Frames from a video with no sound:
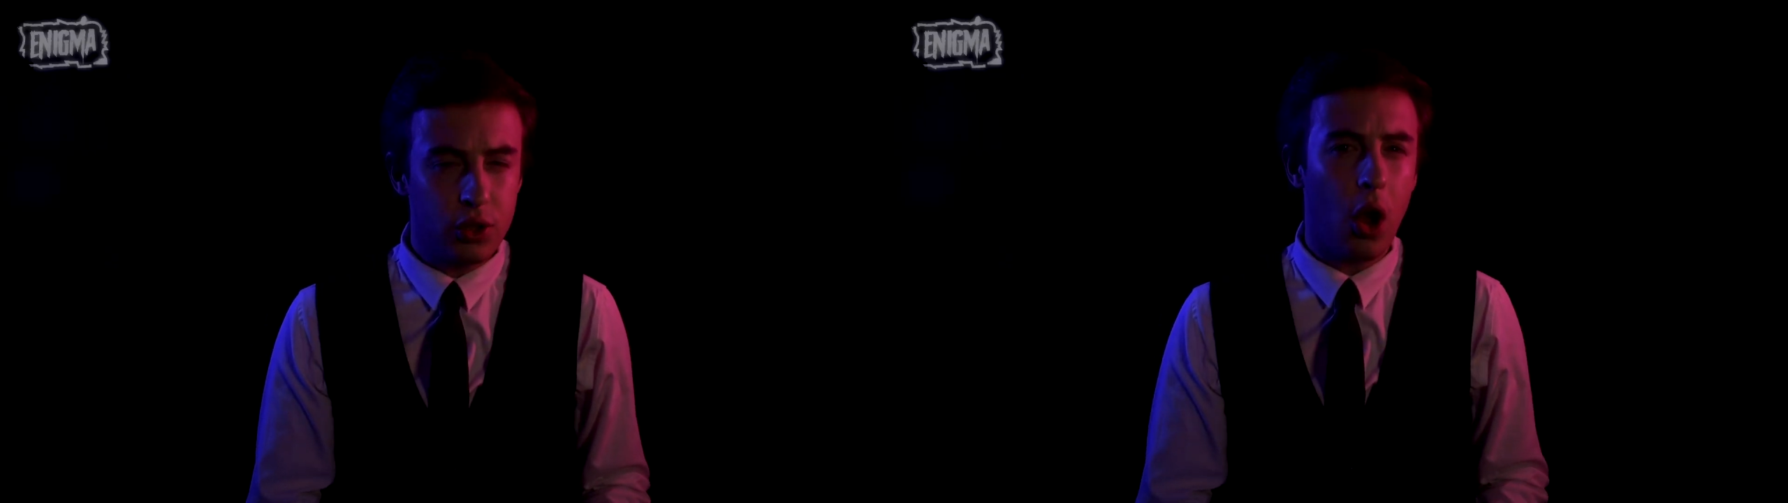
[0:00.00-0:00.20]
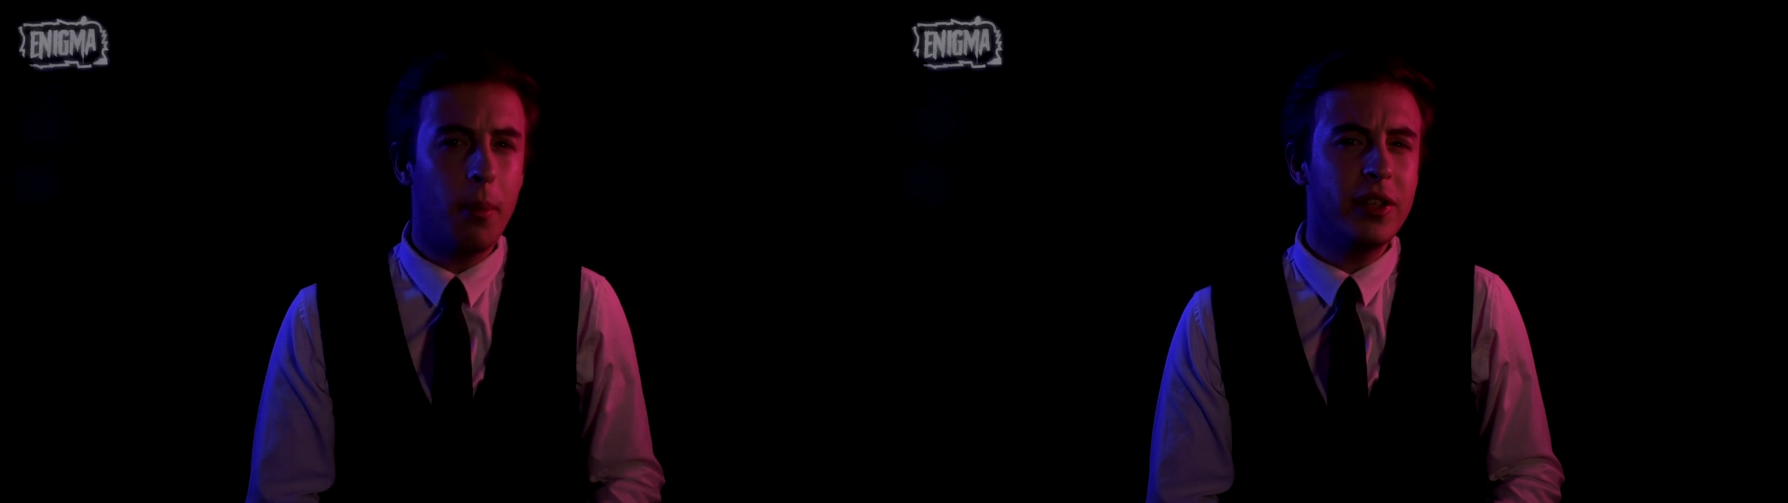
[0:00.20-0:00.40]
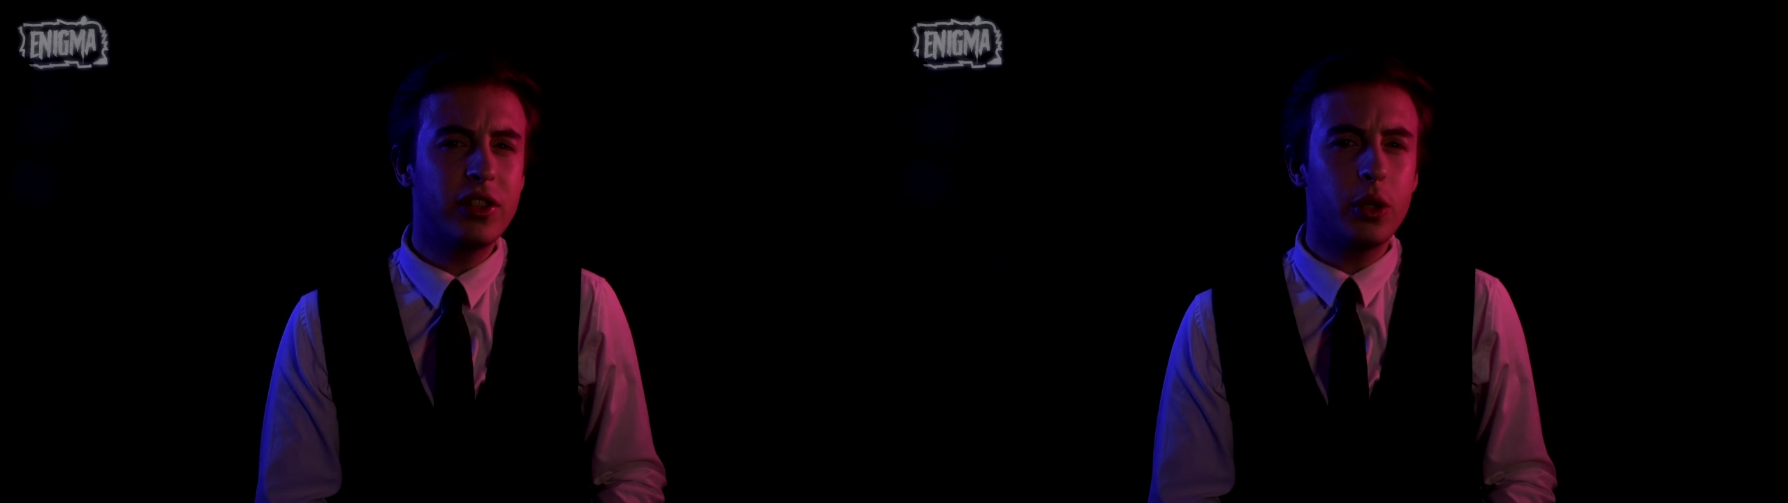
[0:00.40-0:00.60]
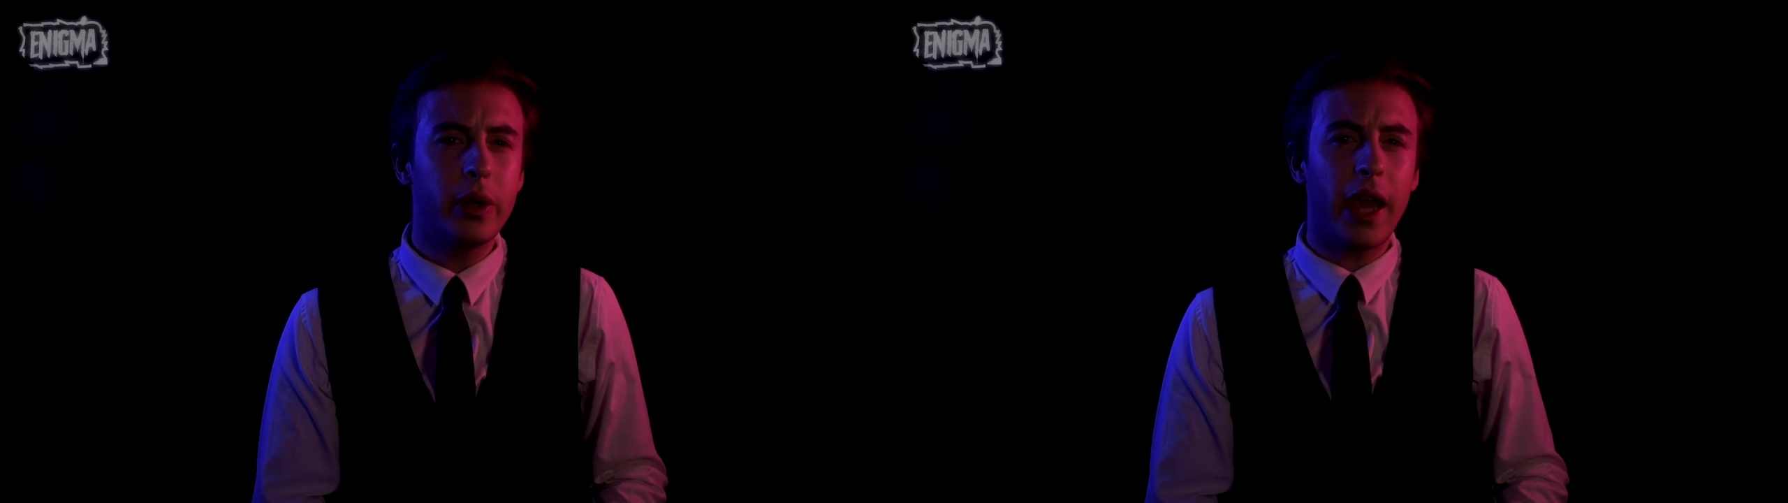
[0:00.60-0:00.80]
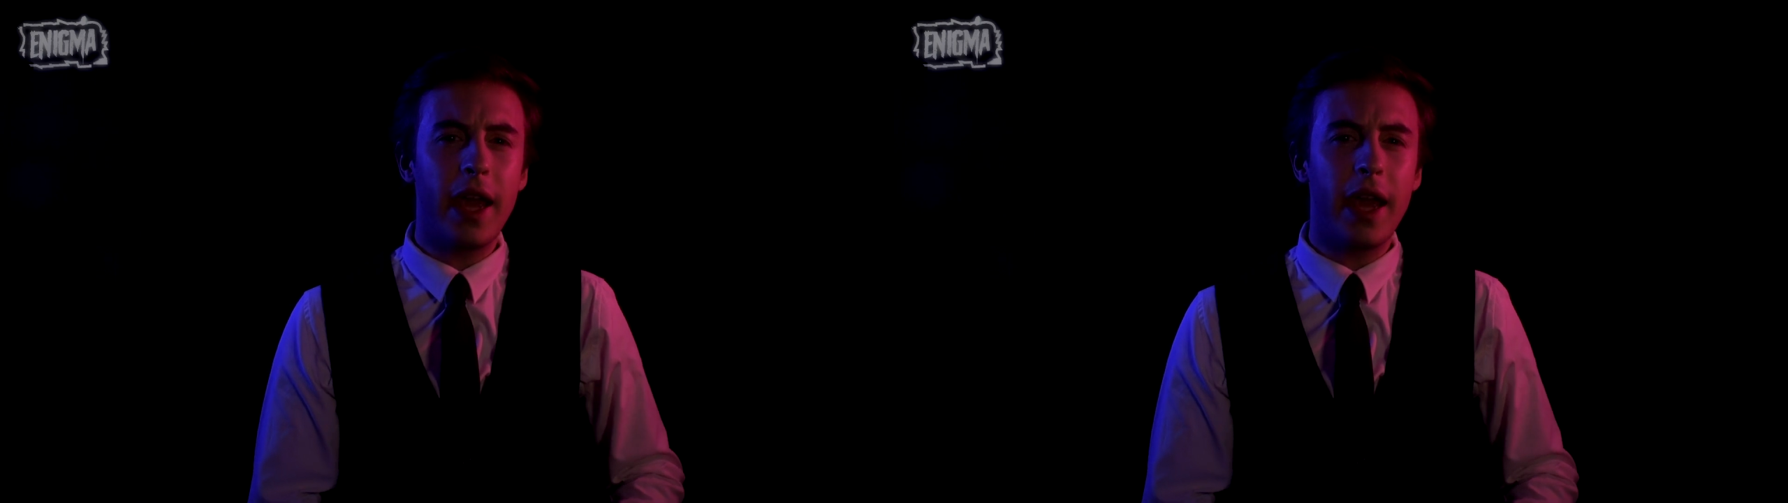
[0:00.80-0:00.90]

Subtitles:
Tom is doing